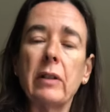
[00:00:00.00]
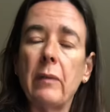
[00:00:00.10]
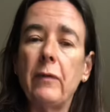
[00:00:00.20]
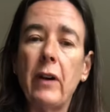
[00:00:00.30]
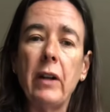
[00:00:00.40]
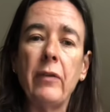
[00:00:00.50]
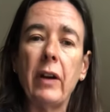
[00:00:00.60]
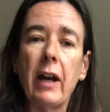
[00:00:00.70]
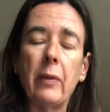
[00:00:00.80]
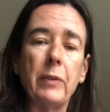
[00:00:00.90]
I'm very, very
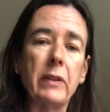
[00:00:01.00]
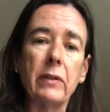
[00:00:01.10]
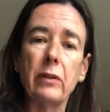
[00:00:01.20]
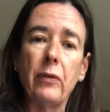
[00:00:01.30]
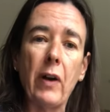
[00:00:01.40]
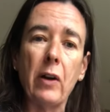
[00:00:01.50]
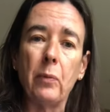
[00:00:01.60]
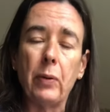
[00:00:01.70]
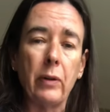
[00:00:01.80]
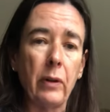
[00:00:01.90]
happy to sort of help
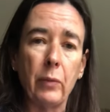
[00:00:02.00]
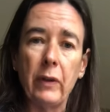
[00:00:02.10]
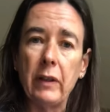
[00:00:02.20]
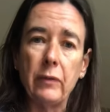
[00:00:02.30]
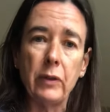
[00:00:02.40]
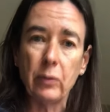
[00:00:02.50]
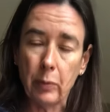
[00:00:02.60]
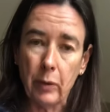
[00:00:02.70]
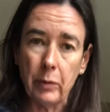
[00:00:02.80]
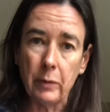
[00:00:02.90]
with individual
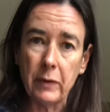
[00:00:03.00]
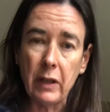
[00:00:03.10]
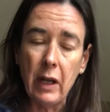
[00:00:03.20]
problems.